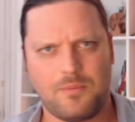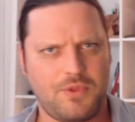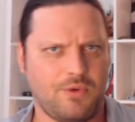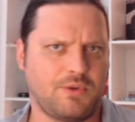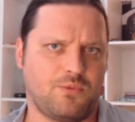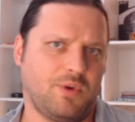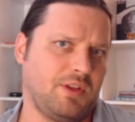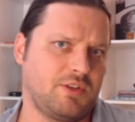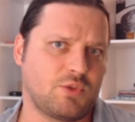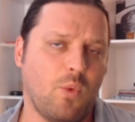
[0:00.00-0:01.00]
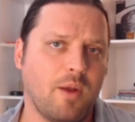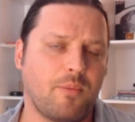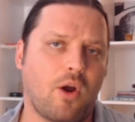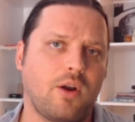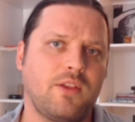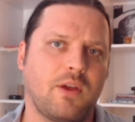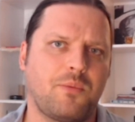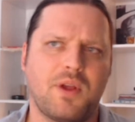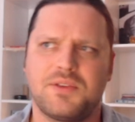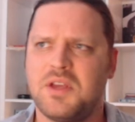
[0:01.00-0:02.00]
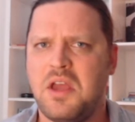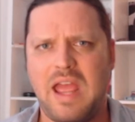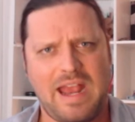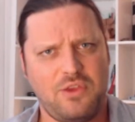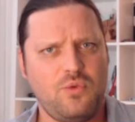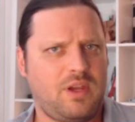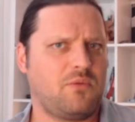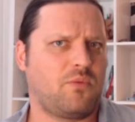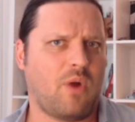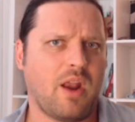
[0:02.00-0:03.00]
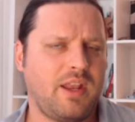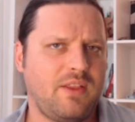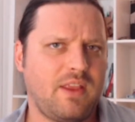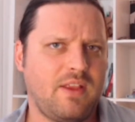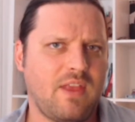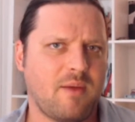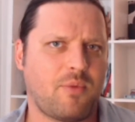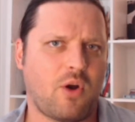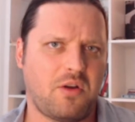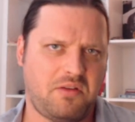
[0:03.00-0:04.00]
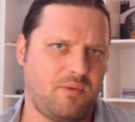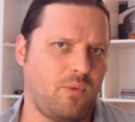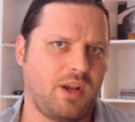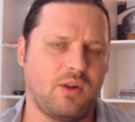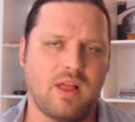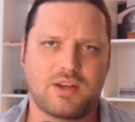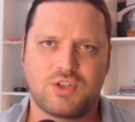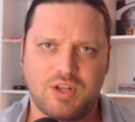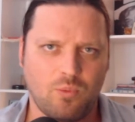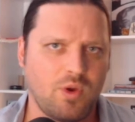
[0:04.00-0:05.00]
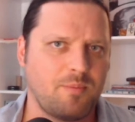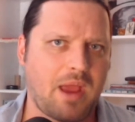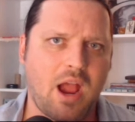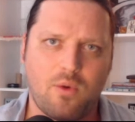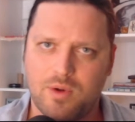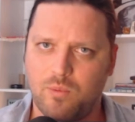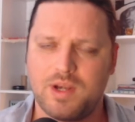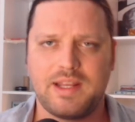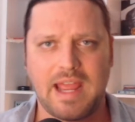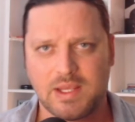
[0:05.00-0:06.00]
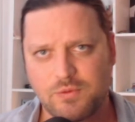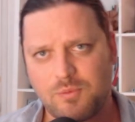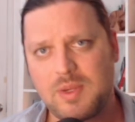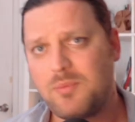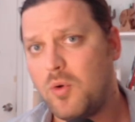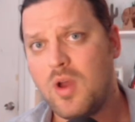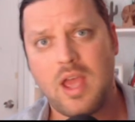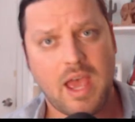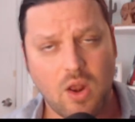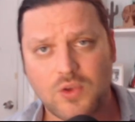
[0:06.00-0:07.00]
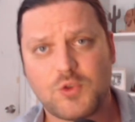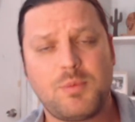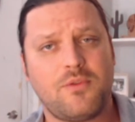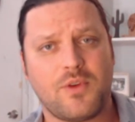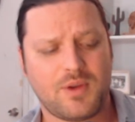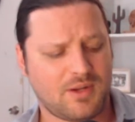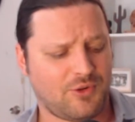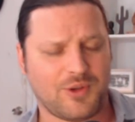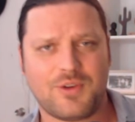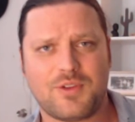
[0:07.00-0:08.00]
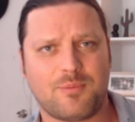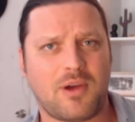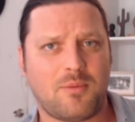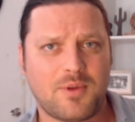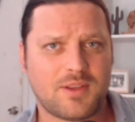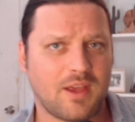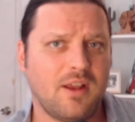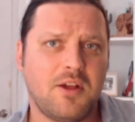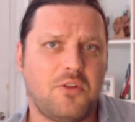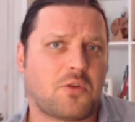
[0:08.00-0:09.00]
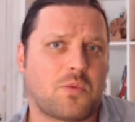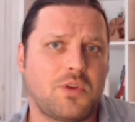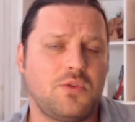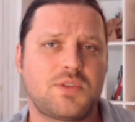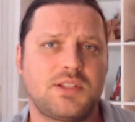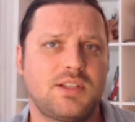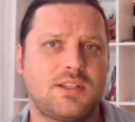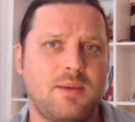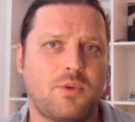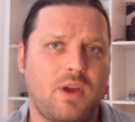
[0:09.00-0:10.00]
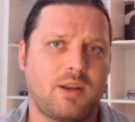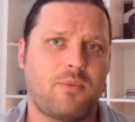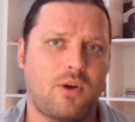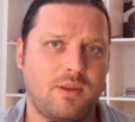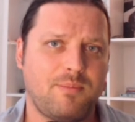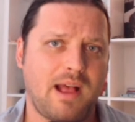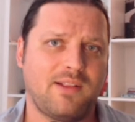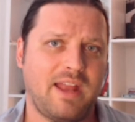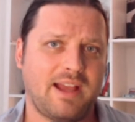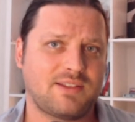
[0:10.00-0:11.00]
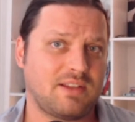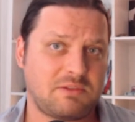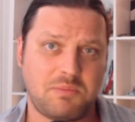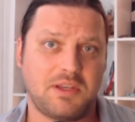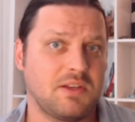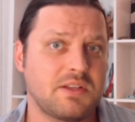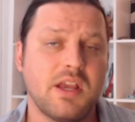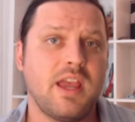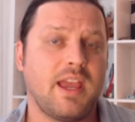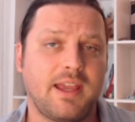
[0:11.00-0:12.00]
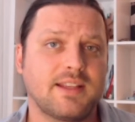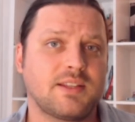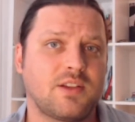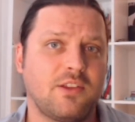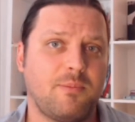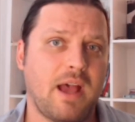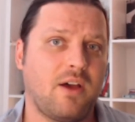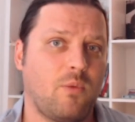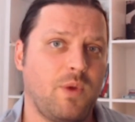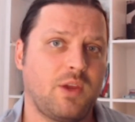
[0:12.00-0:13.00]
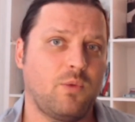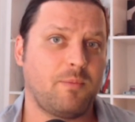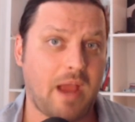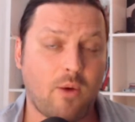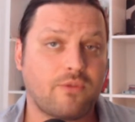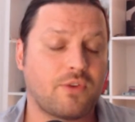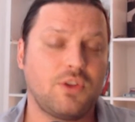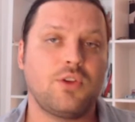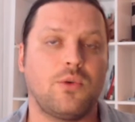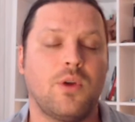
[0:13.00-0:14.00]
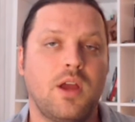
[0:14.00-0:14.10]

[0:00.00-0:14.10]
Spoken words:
there is really just one party that runs, and you can run in that party and win an election and win power and win gains for people, and also be very clear to the public that, look, we're using the Democratic Party ballot access because it gets us on the ballot and we can win power for you.